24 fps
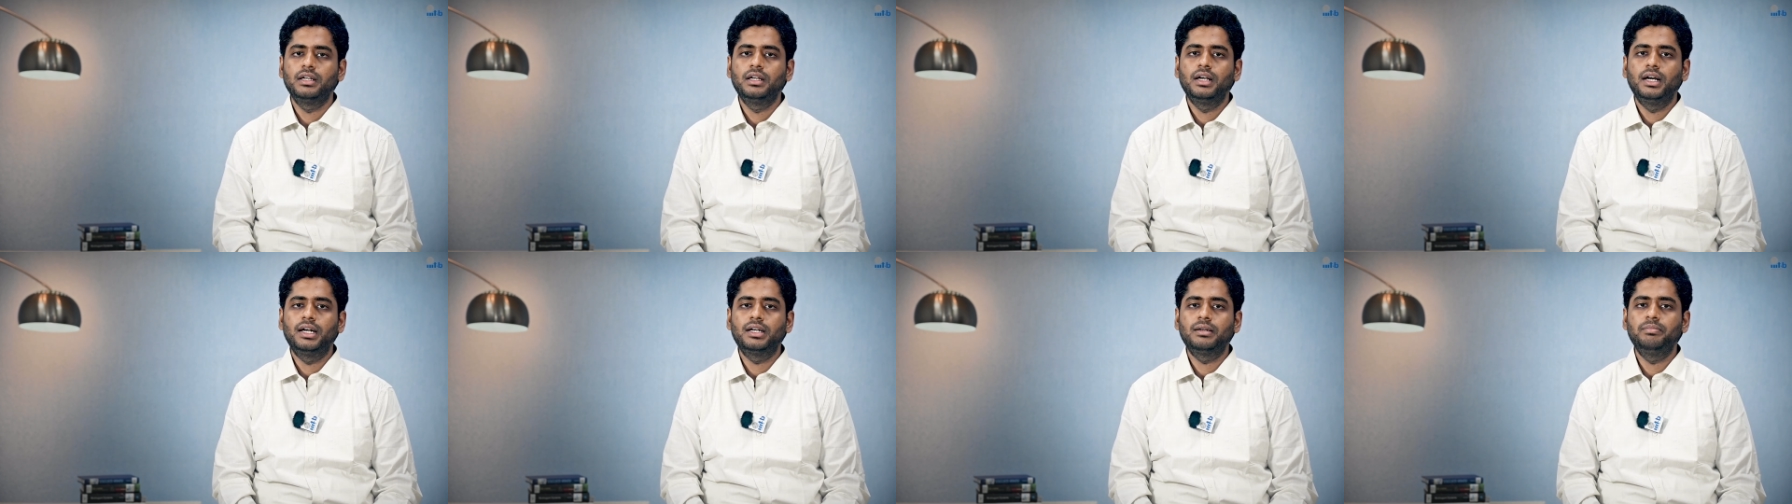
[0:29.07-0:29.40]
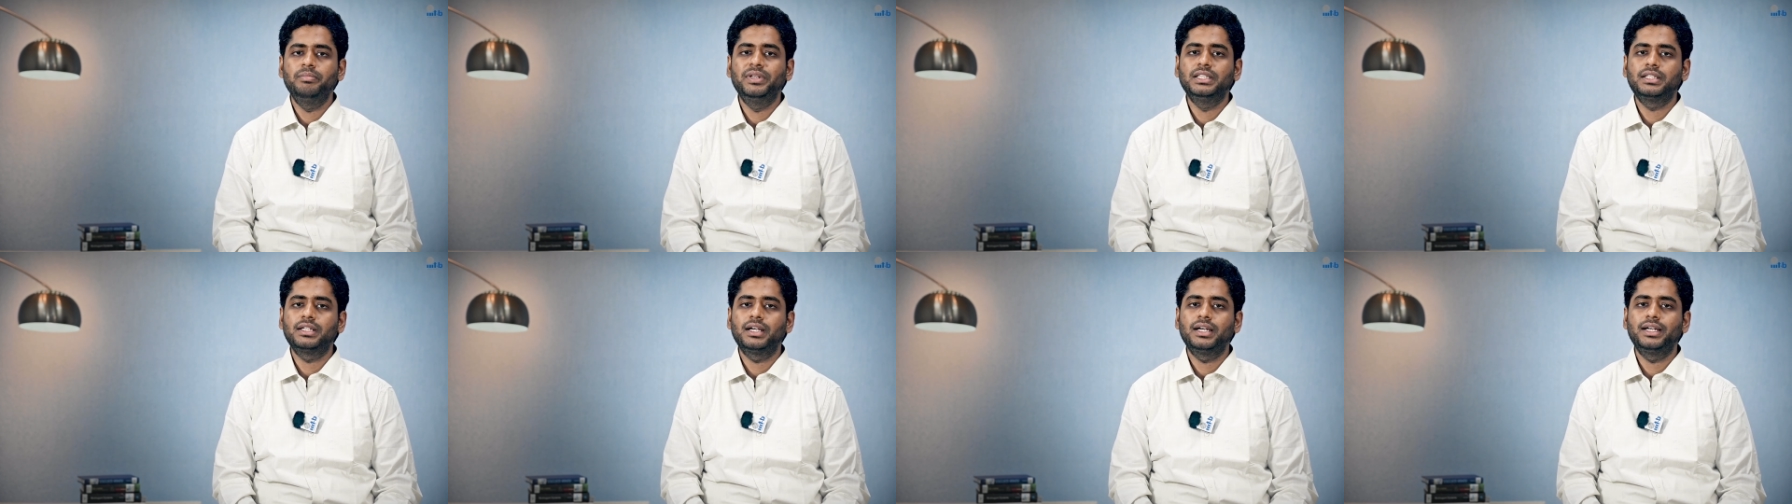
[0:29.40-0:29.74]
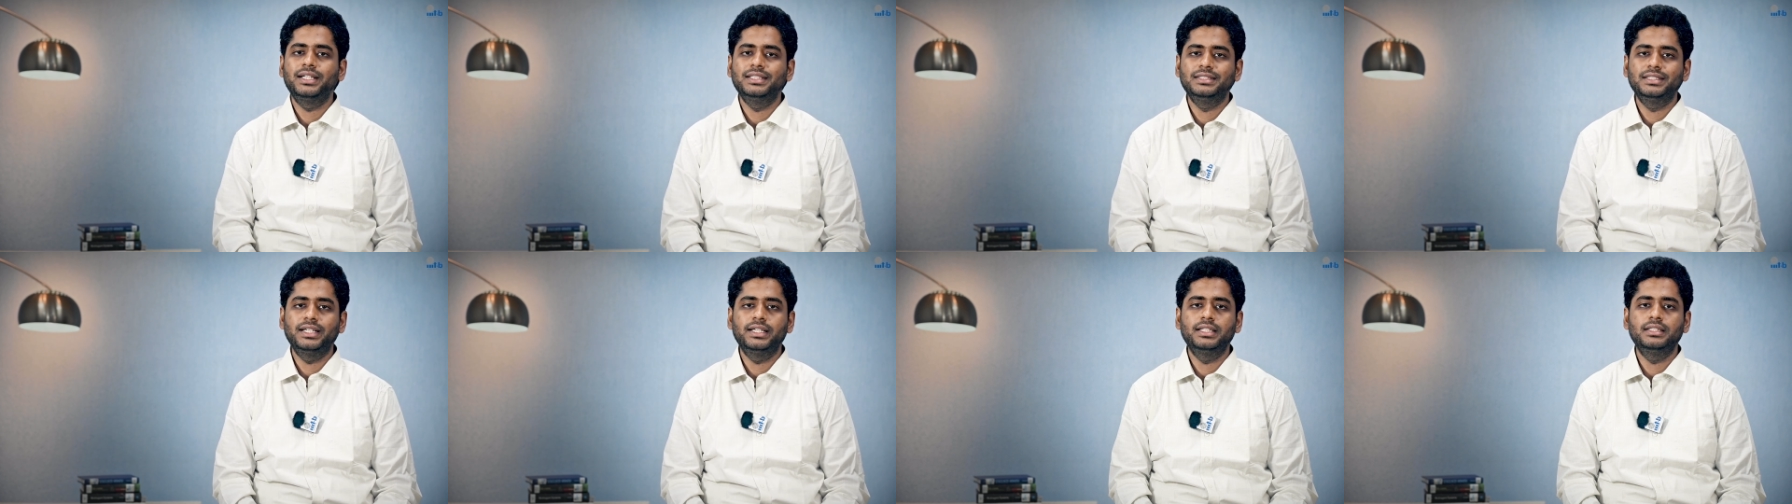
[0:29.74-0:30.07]
at Mintra
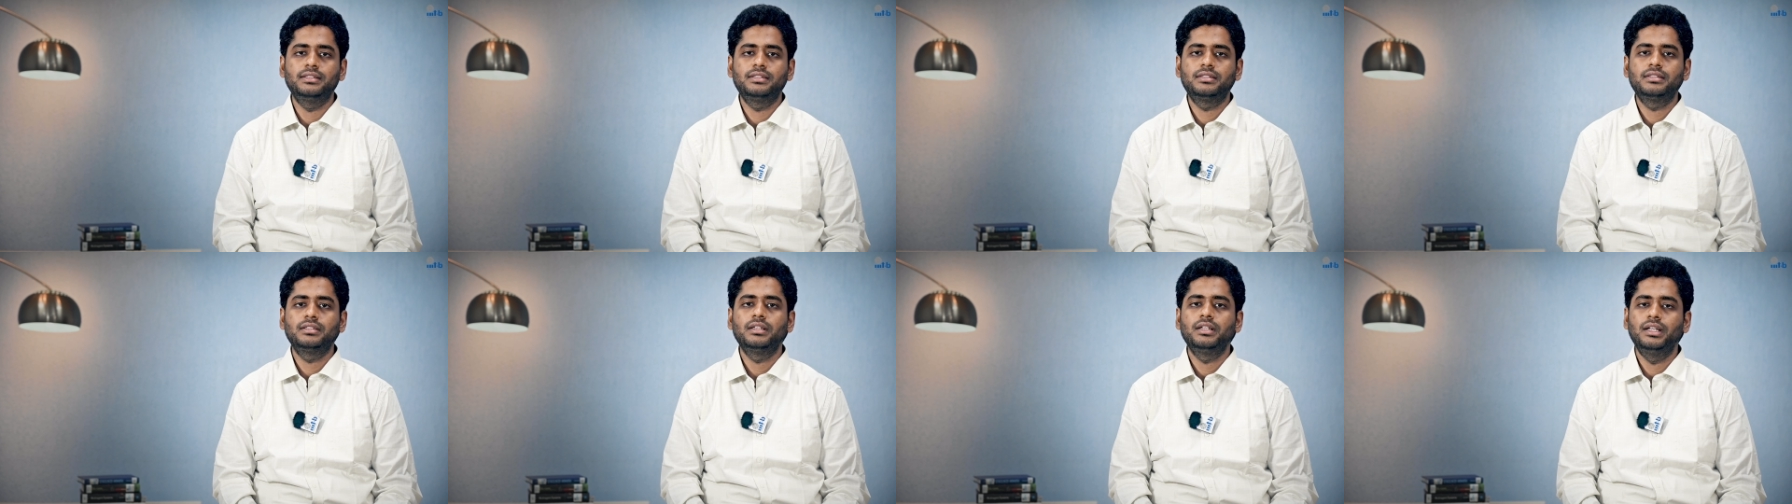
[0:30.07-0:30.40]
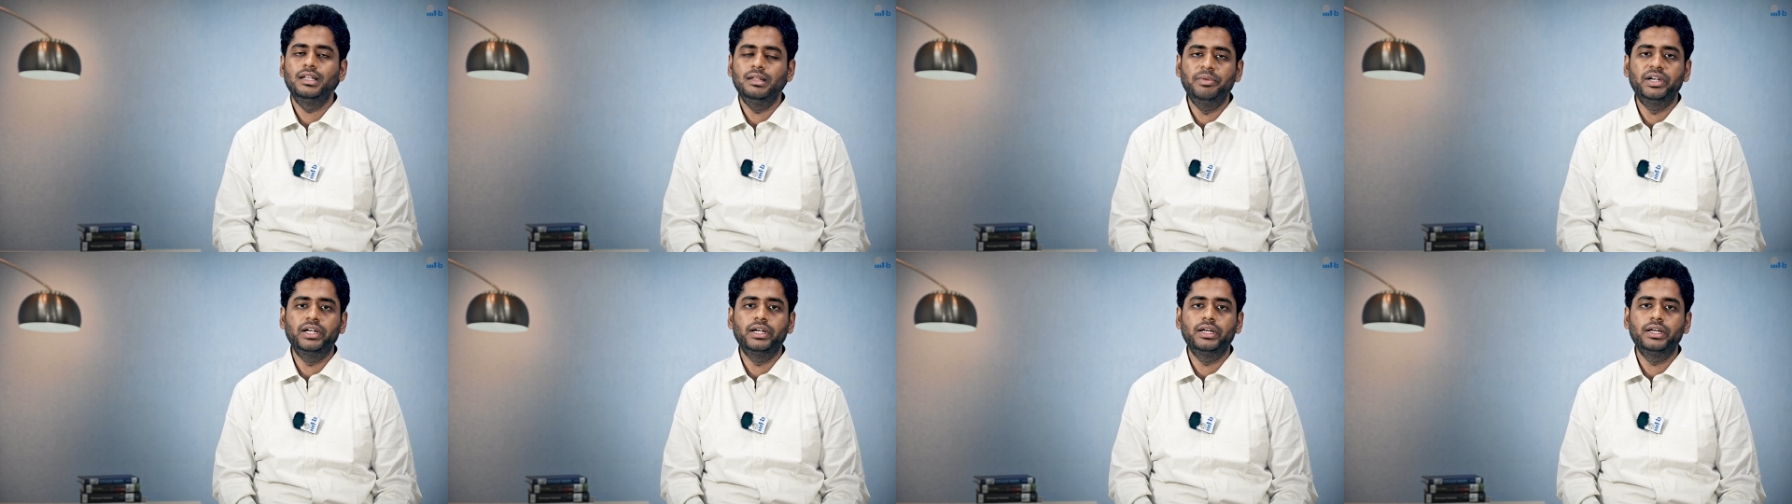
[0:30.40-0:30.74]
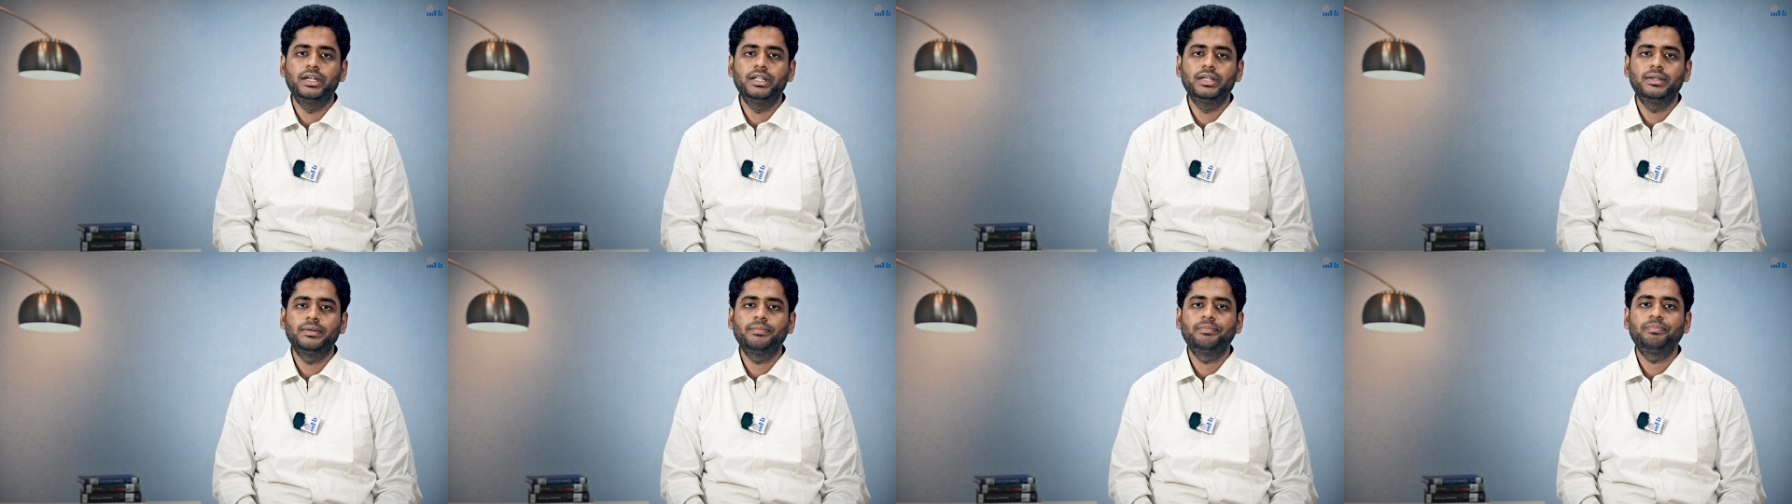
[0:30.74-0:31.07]
Designs
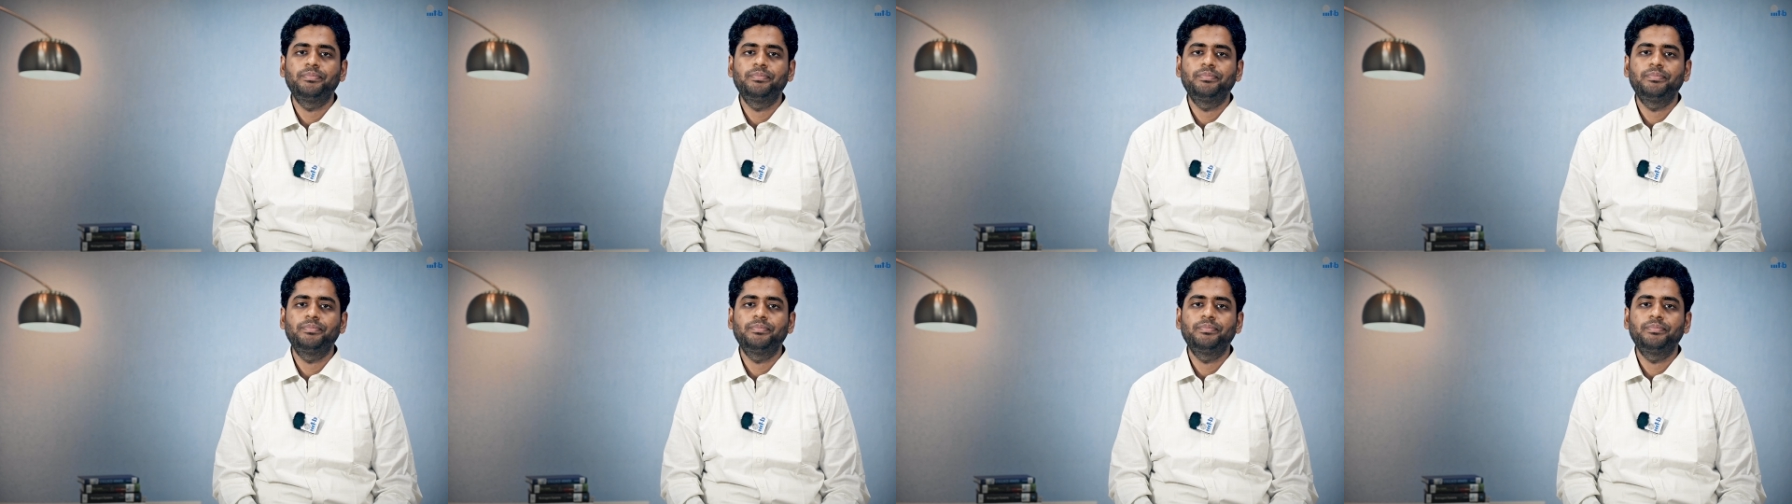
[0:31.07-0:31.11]
Limited.